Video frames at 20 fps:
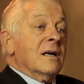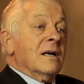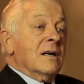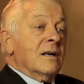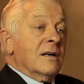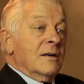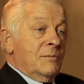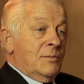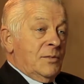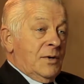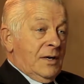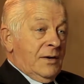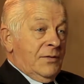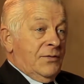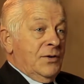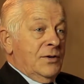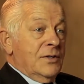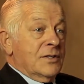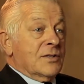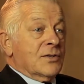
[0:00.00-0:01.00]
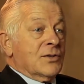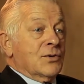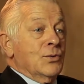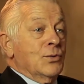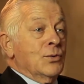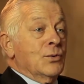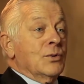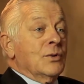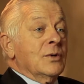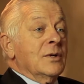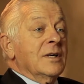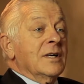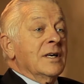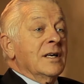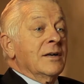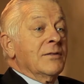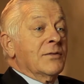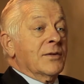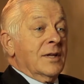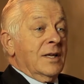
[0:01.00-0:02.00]
On my first school,
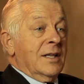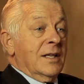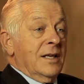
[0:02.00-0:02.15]
everything